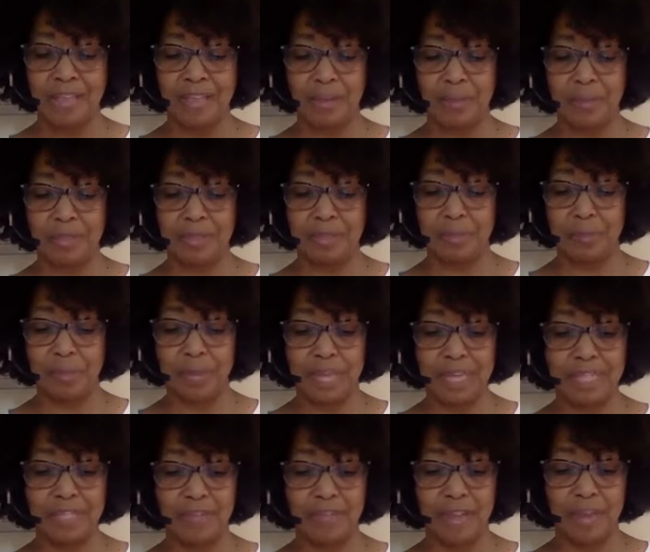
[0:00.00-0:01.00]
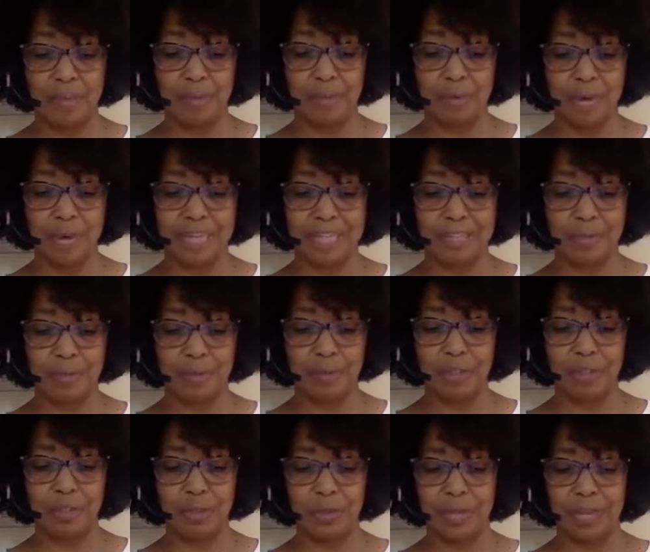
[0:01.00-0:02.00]
There was a buzz of admiration
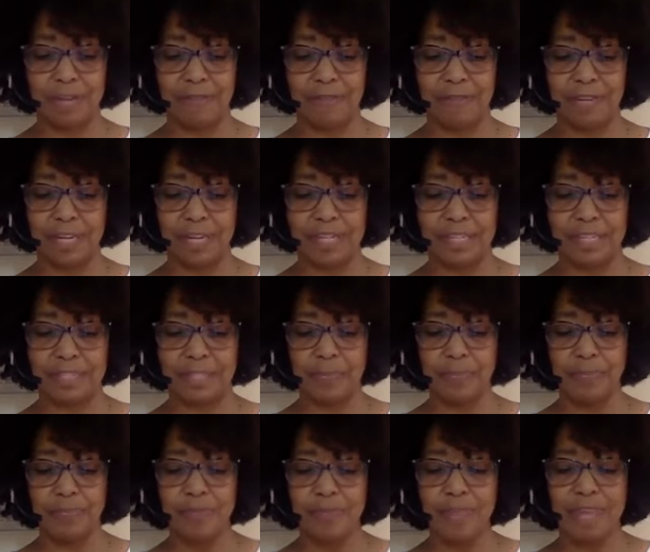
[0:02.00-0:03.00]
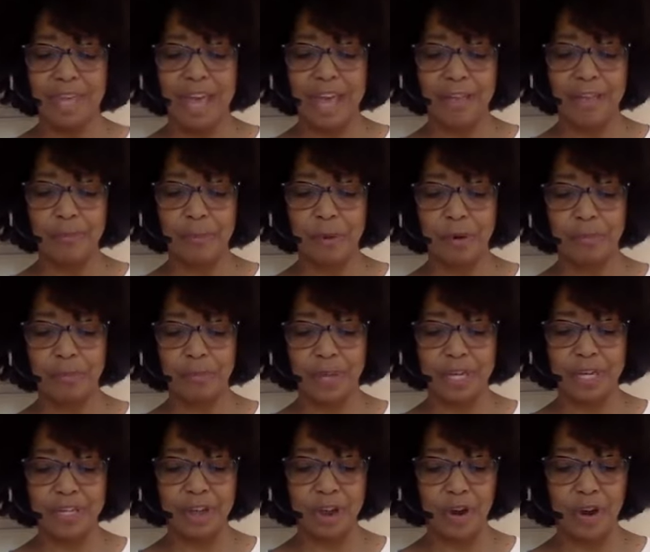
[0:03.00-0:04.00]
when Jewel had finished. Cuthbert
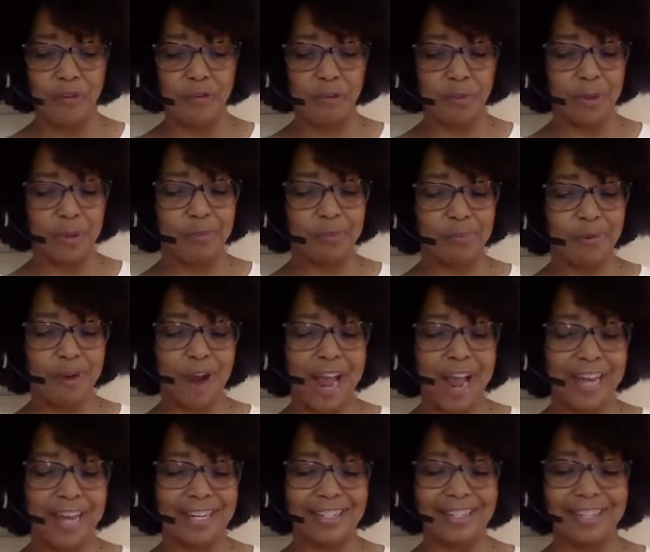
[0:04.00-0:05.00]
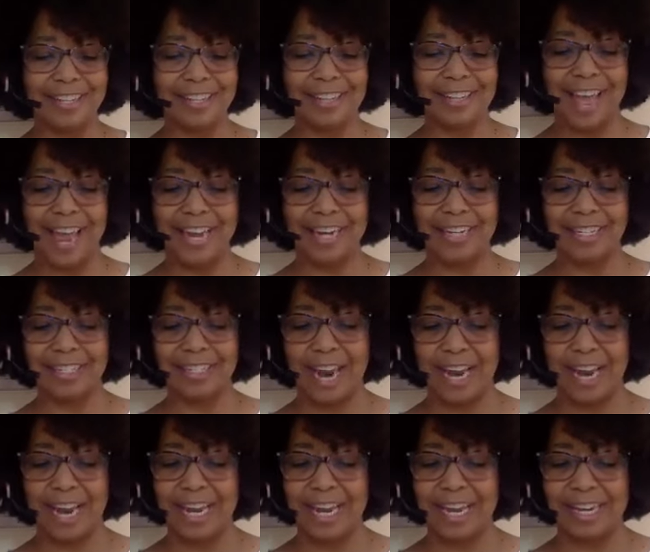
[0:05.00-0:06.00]
bent over with pride and delight
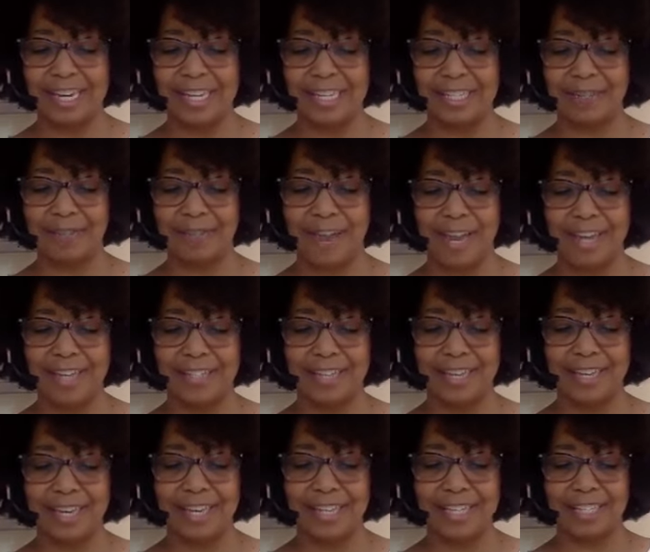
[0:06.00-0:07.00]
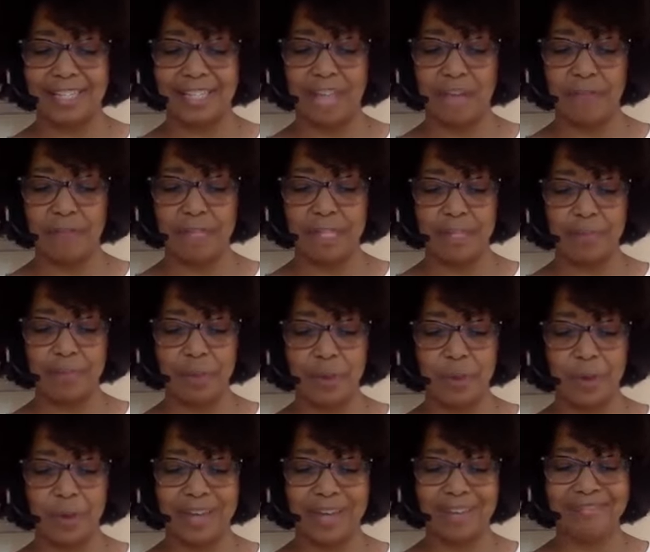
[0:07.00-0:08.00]
shining in his face, and his softly
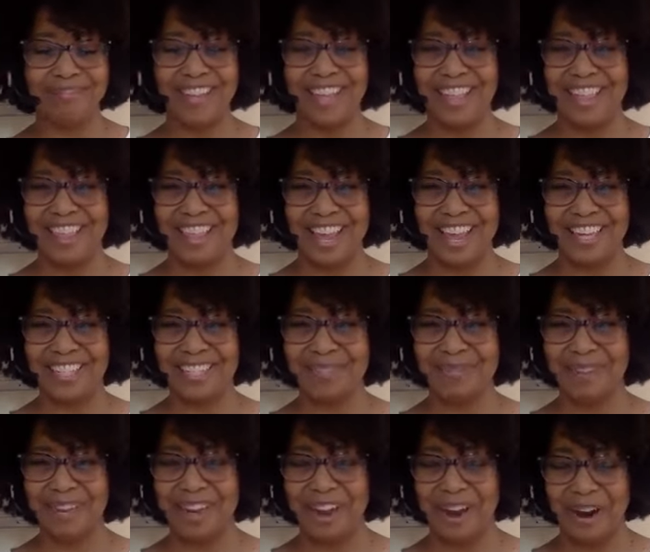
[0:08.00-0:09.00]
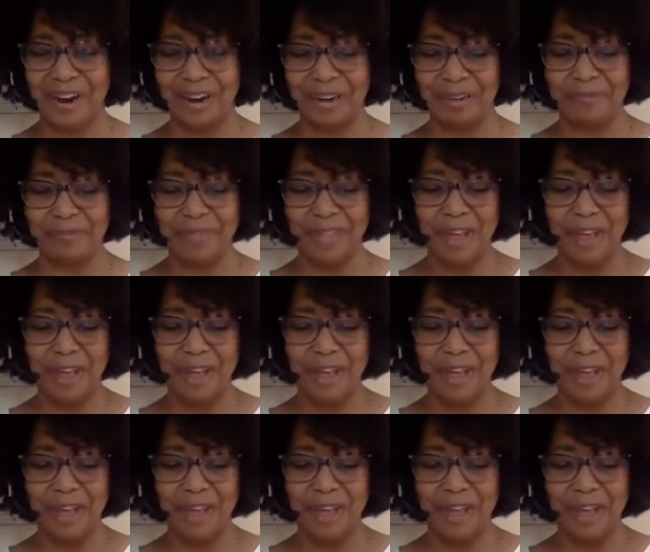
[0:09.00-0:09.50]
spoken, thanks, sweetheart,